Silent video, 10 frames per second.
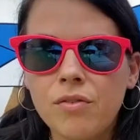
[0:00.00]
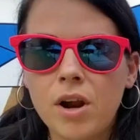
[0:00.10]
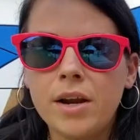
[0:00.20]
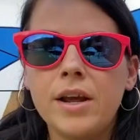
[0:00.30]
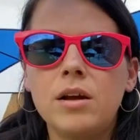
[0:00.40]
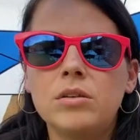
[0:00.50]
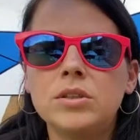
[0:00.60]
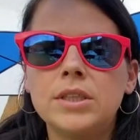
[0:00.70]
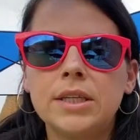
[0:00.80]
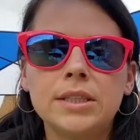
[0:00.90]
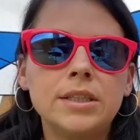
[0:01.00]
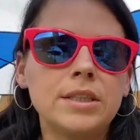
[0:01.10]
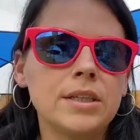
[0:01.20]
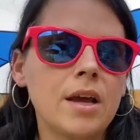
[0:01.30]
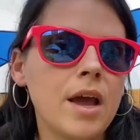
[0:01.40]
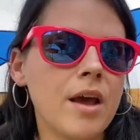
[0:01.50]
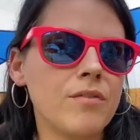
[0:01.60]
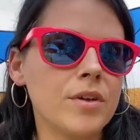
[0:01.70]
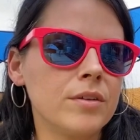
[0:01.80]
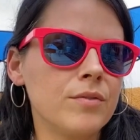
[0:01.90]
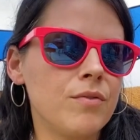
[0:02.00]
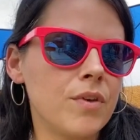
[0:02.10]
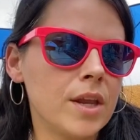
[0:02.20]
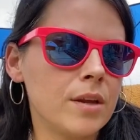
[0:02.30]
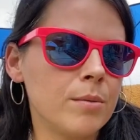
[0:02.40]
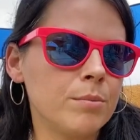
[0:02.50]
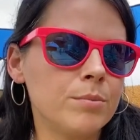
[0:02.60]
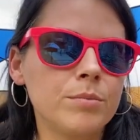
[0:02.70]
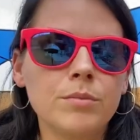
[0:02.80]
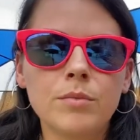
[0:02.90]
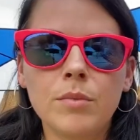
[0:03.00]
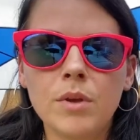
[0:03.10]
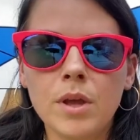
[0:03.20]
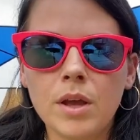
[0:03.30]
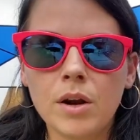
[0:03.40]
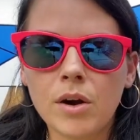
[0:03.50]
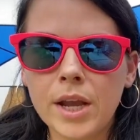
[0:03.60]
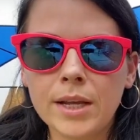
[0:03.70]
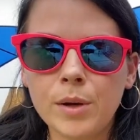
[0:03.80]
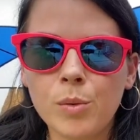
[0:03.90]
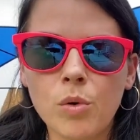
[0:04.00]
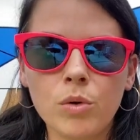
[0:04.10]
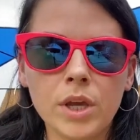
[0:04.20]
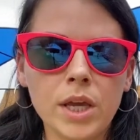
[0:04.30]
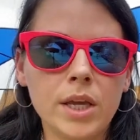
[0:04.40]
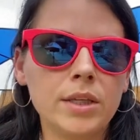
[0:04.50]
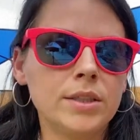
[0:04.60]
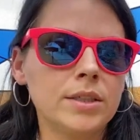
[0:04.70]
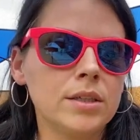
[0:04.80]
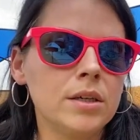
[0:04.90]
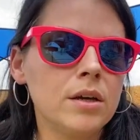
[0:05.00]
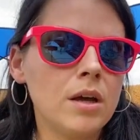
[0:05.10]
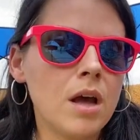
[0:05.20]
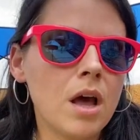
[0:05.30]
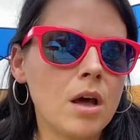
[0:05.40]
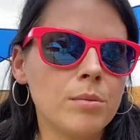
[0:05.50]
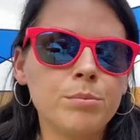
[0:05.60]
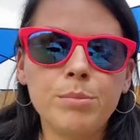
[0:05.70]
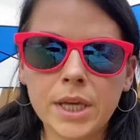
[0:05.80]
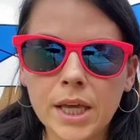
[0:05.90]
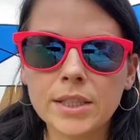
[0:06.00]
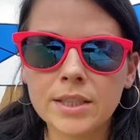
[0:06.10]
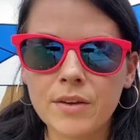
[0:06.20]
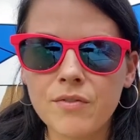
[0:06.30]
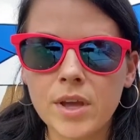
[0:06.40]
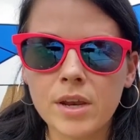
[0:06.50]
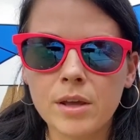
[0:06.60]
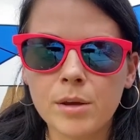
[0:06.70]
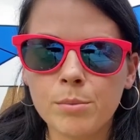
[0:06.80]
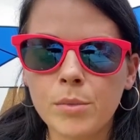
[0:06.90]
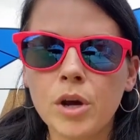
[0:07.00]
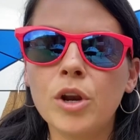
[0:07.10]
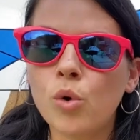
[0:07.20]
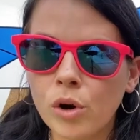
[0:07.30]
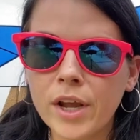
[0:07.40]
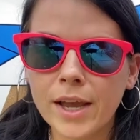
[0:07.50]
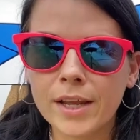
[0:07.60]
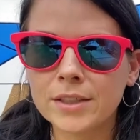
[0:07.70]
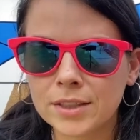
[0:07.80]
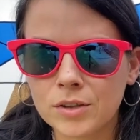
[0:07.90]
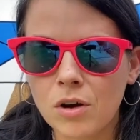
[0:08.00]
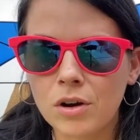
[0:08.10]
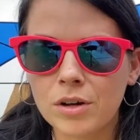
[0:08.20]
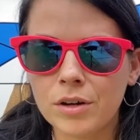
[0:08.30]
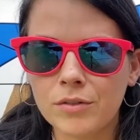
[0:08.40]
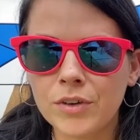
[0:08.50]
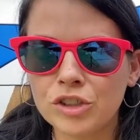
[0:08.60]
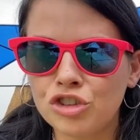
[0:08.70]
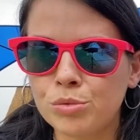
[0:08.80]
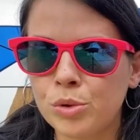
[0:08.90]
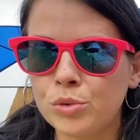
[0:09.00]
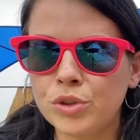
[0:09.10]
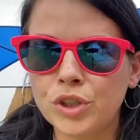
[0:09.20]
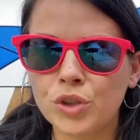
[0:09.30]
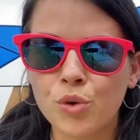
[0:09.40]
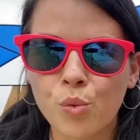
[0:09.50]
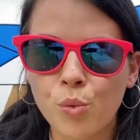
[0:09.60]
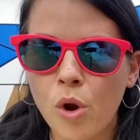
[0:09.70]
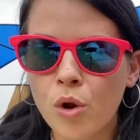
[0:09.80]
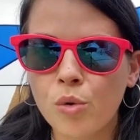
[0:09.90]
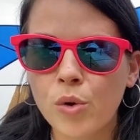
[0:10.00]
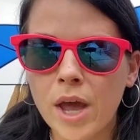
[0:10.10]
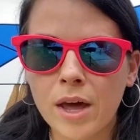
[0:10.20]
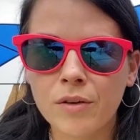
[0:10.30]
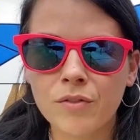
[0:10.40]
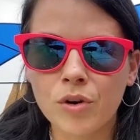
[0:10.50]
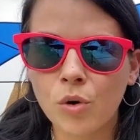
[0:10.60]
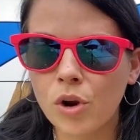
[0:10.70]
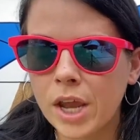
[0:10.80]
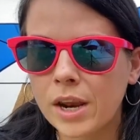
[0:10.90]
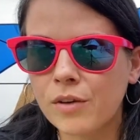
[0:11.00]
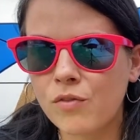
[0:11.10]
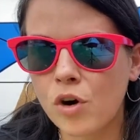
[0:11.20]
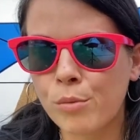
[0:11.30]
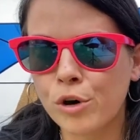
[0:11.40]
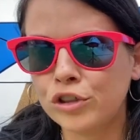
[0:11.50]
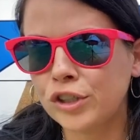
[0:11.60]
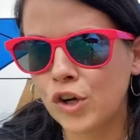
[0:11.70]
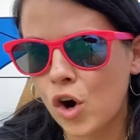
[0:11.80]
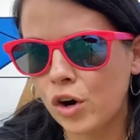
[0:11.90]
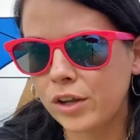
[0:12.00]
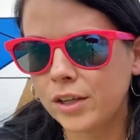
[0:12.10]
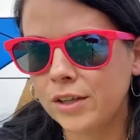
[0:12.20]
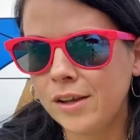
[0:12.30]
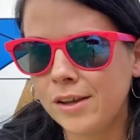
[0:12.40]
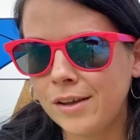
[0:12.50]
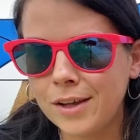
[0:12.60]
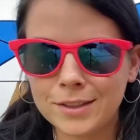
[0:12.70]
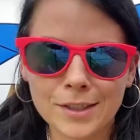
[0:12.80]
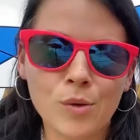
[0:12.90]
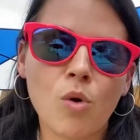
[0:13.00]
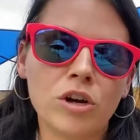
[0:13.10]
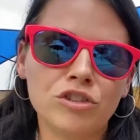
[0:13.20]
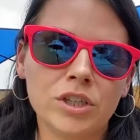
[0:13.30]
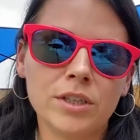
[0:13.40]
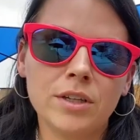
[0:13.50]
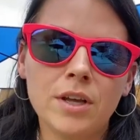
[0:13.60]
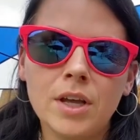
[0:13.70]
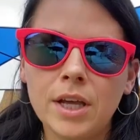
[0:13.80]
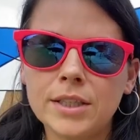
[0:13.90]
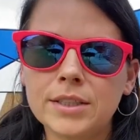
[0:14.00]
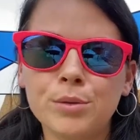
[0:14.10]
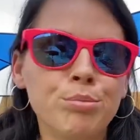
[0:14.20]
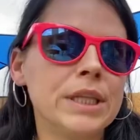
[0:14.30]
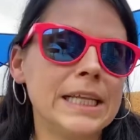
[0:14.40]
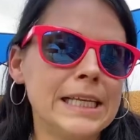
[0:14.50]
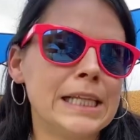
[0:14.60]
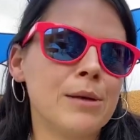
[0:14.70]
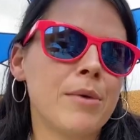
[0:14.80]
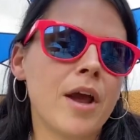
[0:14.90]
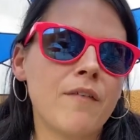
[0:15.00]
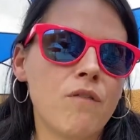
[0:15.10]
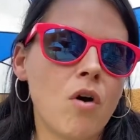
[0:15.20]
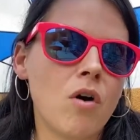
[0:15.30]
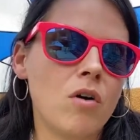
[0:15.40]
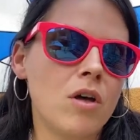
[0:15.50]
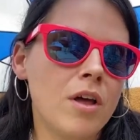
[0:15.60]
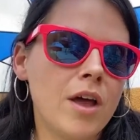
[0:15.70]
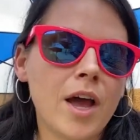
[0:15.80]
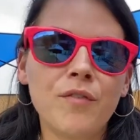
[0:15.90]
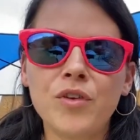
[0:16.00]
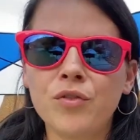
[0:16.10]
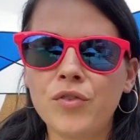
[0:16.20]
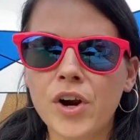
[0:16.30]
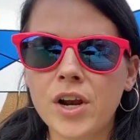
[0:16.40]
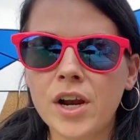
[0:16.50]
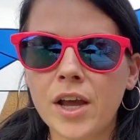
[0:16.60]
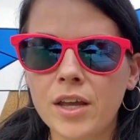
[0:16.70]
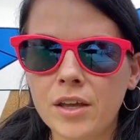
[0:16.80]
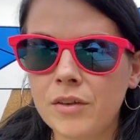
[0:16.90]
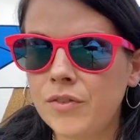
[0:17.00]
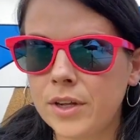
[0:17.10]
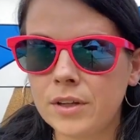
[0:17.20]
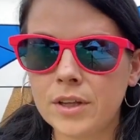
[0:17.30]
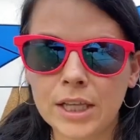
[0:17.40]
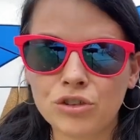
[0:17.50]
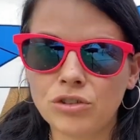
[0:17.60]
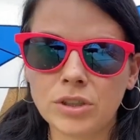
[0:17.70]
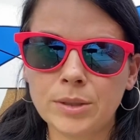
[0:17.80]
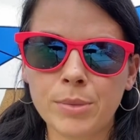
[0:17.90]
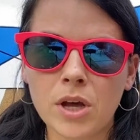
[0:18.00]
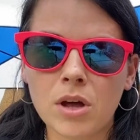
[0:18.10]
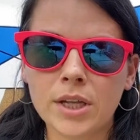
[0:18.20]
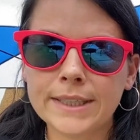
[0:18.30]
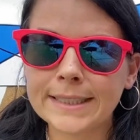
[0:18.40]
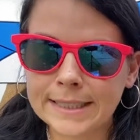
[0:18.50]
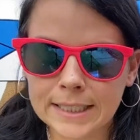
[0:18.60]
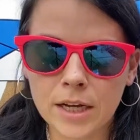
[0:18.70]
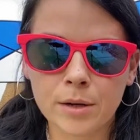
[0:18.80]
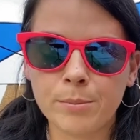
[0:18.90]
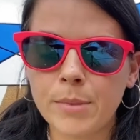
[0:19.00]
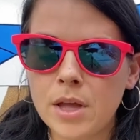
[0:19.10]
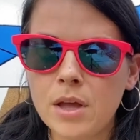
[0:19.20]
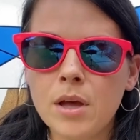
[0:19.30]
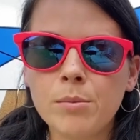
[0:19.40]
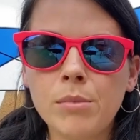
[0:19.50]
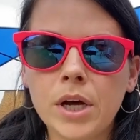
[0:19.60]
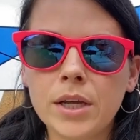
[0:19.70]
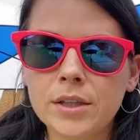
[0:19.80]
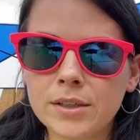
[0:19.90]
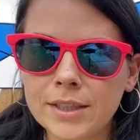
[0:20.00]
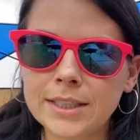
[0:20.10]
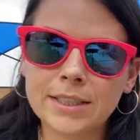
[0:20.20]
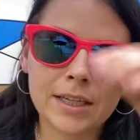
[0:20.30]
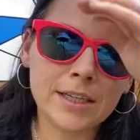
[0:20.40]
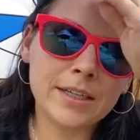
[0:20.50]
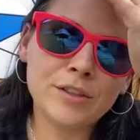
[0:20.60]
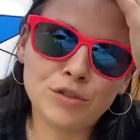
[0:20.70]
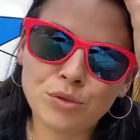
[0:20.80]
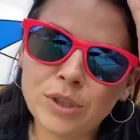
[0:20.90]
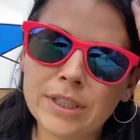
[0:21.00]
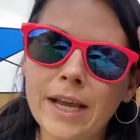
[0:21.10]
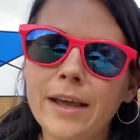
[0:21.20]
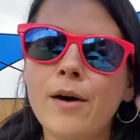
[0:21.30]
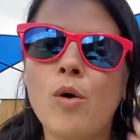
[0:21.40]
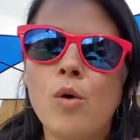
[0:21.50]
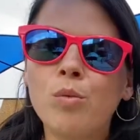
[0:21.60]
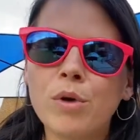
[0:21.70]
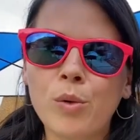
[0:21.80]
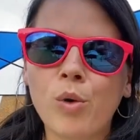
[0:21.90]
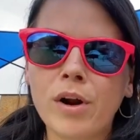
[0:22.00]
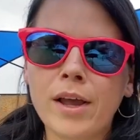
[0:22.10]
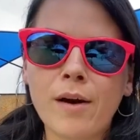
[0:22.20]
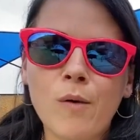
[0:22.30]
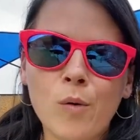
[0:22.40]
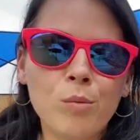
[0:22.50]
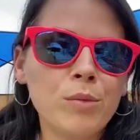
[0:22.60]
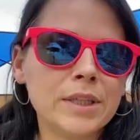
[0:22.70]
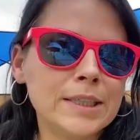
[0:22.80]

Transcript: right now, since I haven't fed him, or he won't eat. Because I fed him an organic stock of vegetables grown out of an organic farmer's garden and didn't wash it. It's completely my fault. I feel very naive and, let's just be honest, dumb. But at least I do stay at home. I work at home, and